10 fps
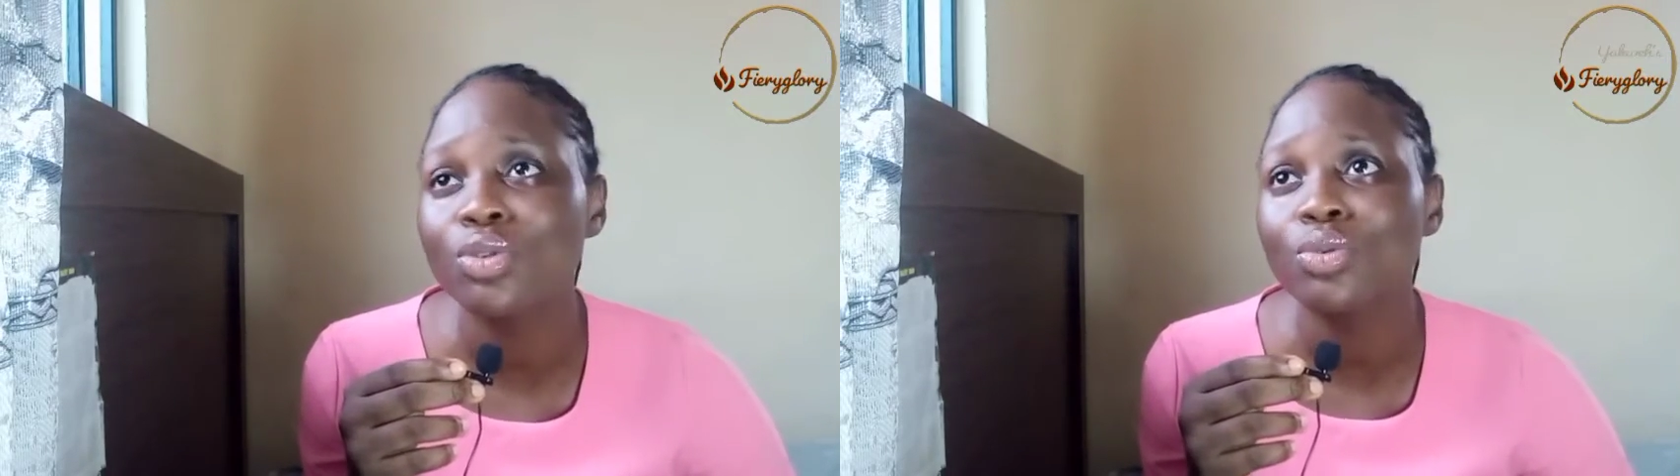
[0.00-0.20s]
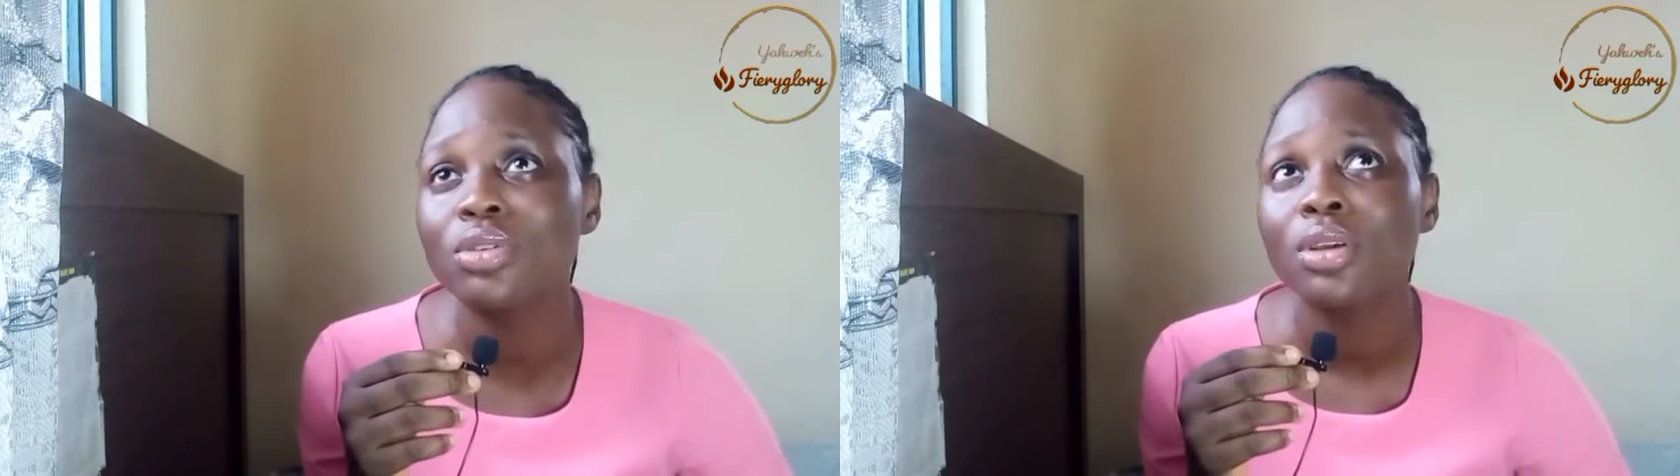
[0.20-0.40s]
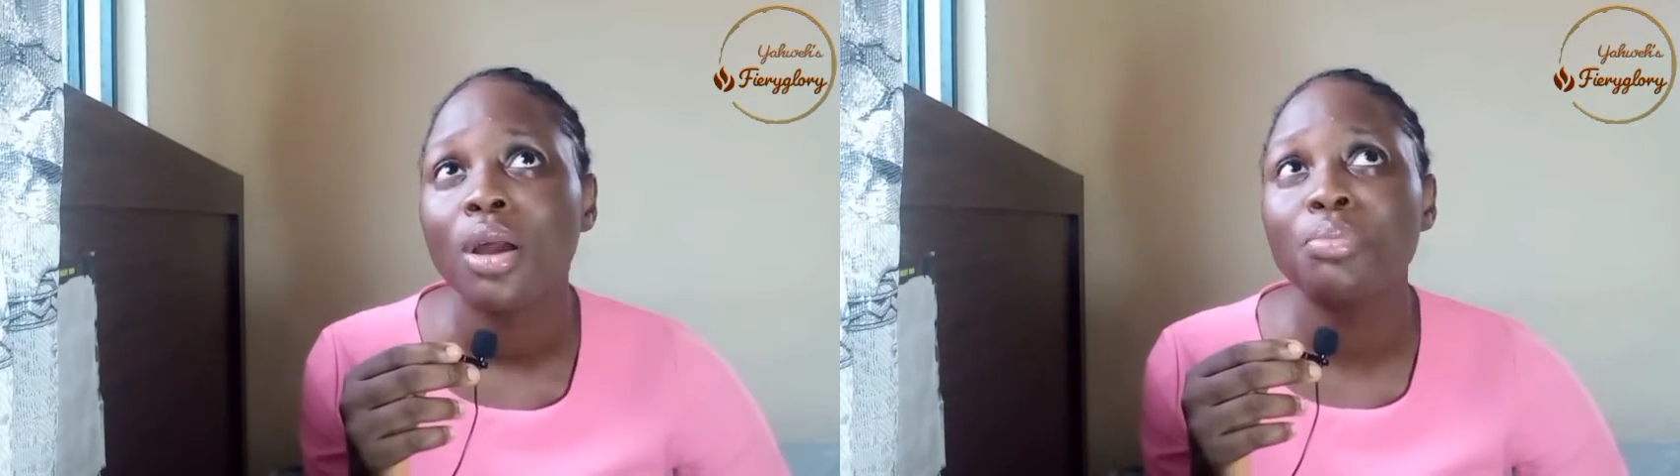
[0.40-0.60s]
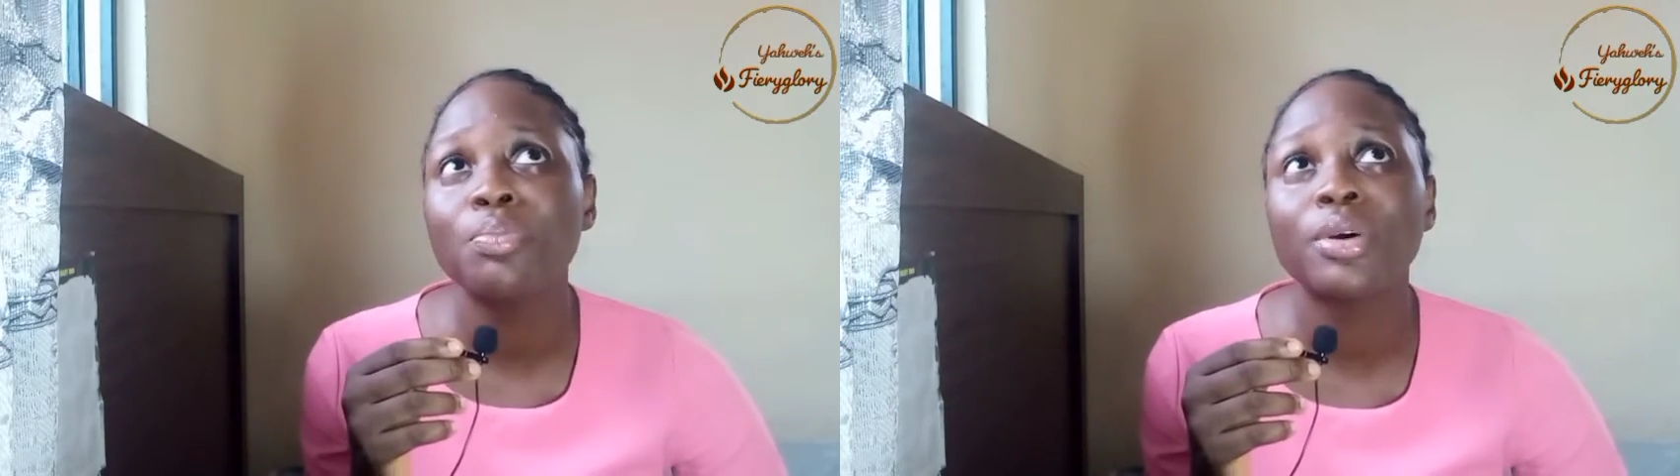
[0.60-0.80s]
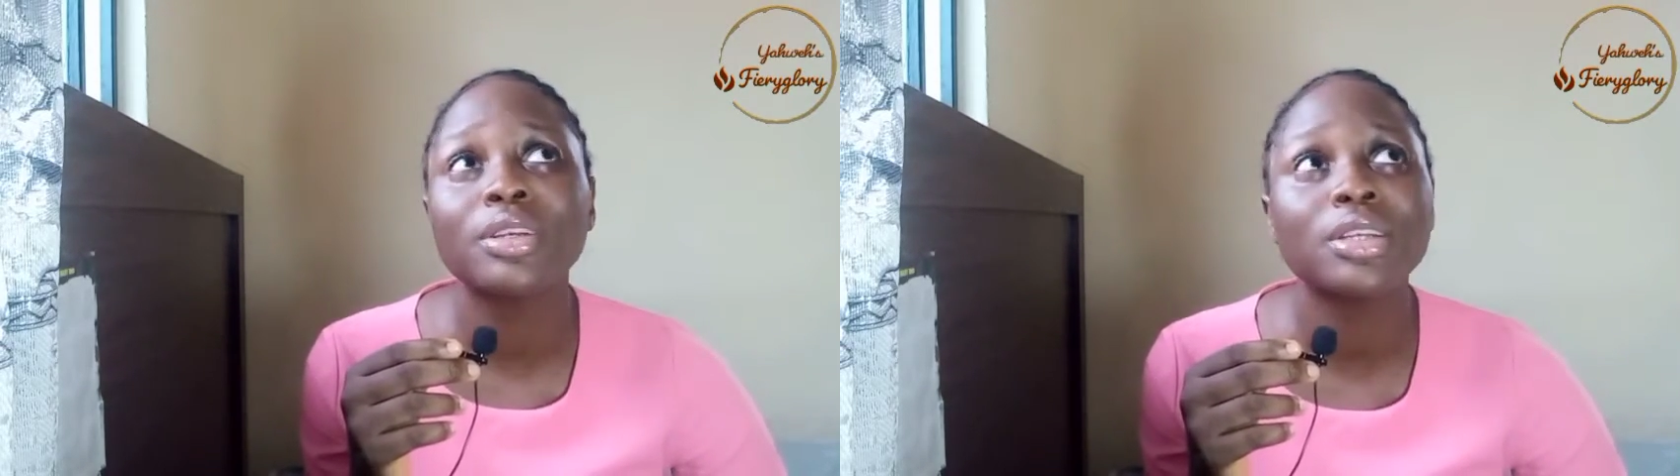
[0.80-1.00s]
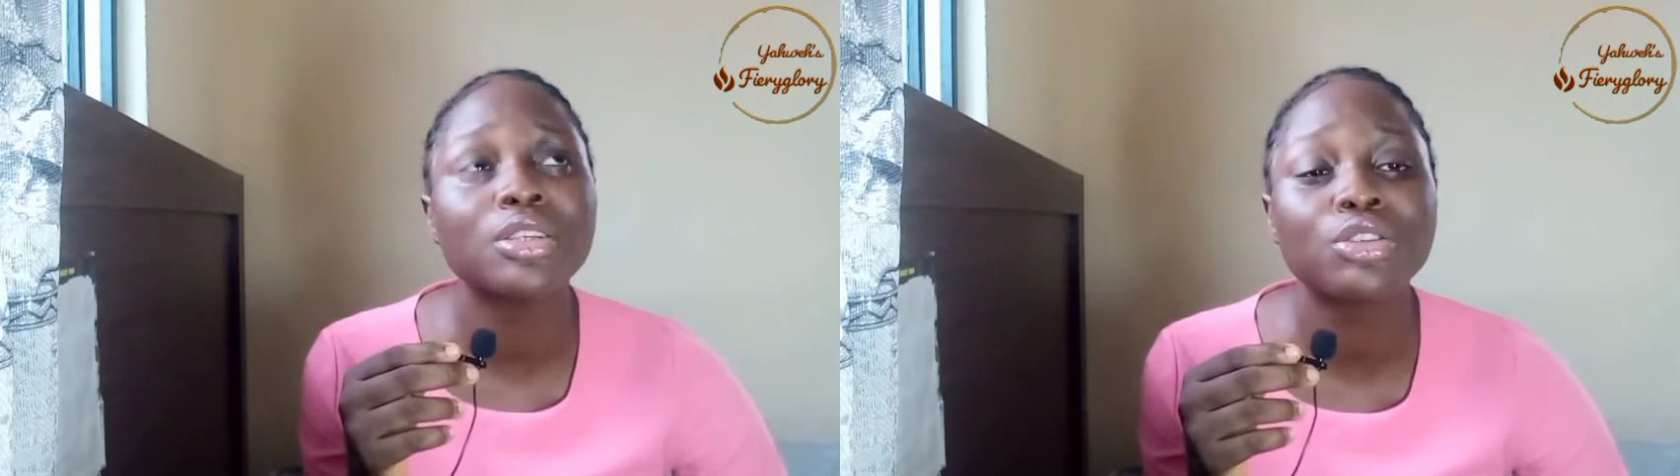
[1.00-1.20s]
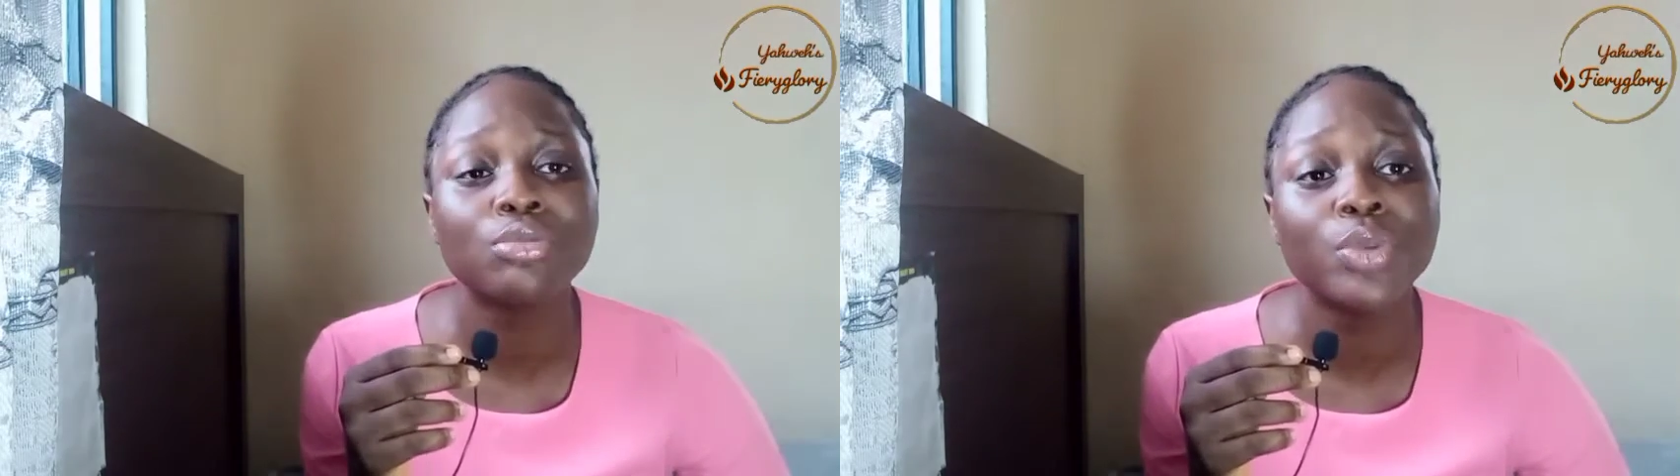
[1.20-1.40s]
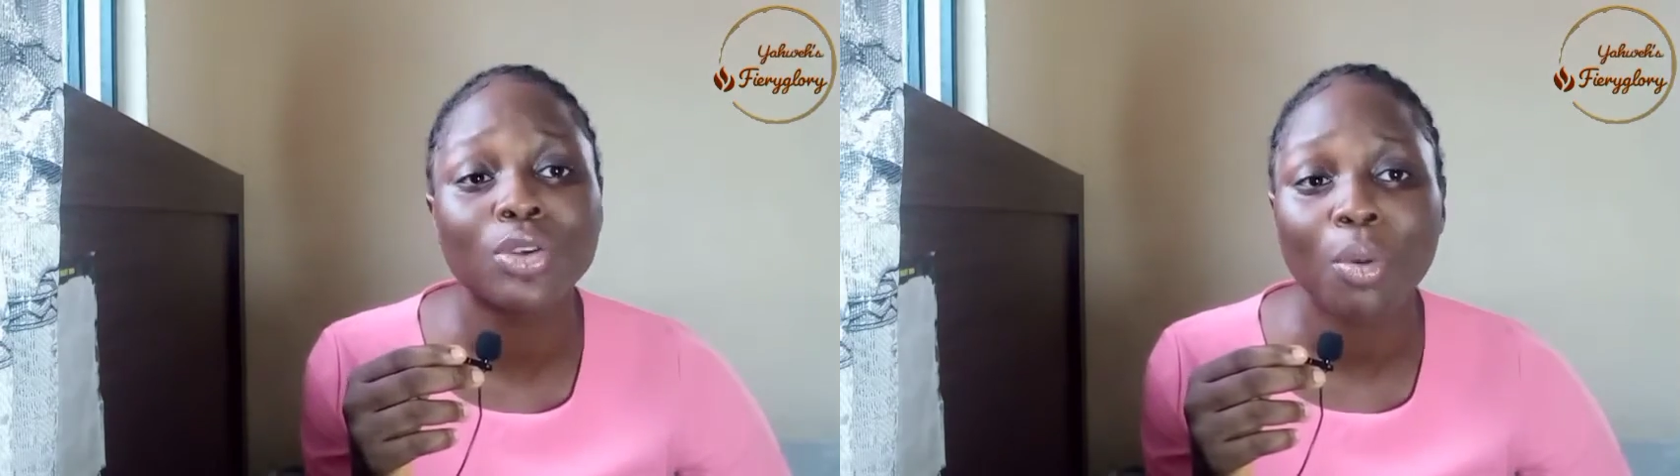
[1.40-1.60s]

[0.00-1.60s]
don't be burdened with